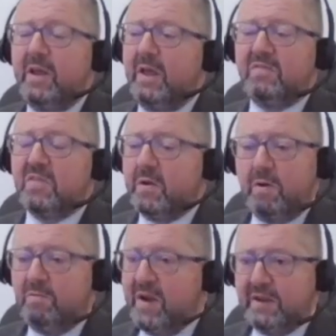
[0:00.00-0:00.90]
it's not
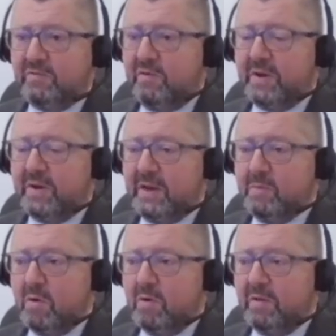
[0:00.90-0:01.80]
all rate driven
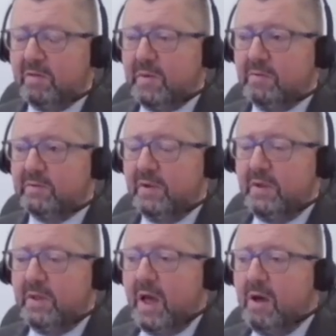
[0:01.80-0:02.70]
anymore. It's about
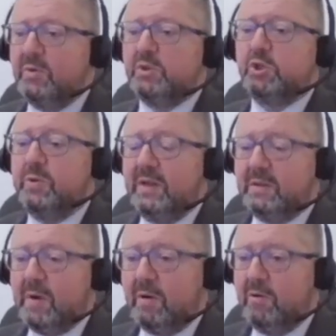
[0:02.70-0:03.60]
how much do you need
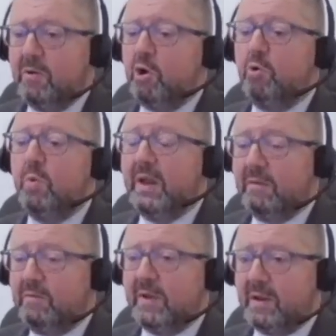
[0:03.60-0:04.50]
to borrow, who will
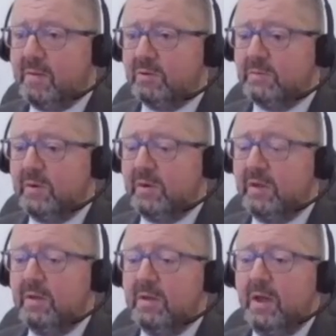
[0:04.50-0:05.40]
give you that amount of money,